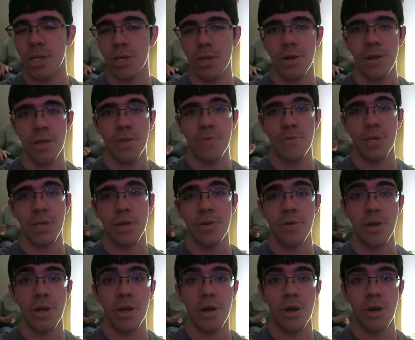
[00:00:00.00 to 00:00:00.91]
Sorry there was
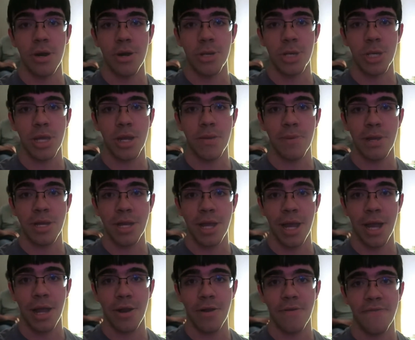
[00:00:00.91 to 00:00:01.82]
no car
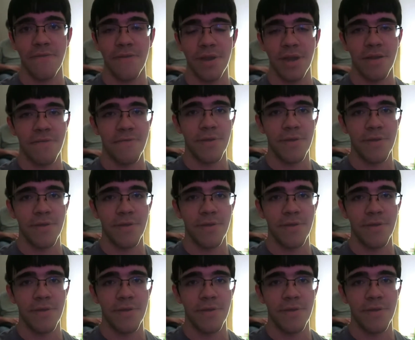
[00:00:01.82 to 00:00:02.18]
cinematography